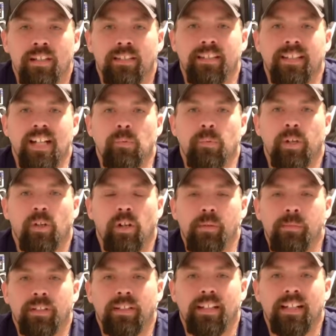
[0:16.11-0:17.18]
Today we were
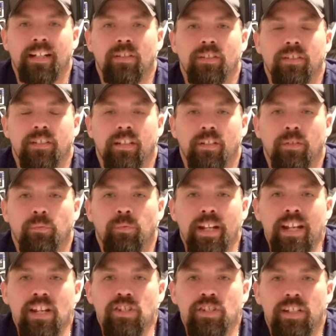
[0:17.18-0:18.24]
able to get out to the
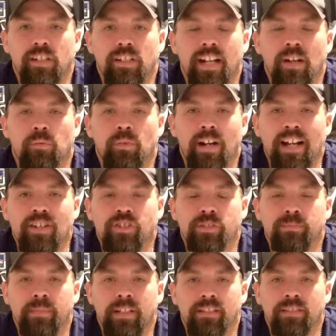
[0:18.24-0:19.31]
range here at
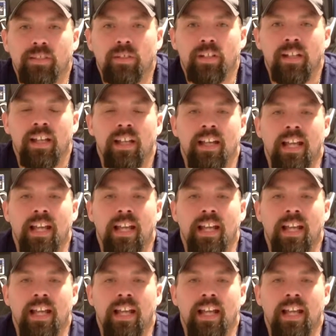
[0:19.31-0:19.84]
Rogers, Minnesota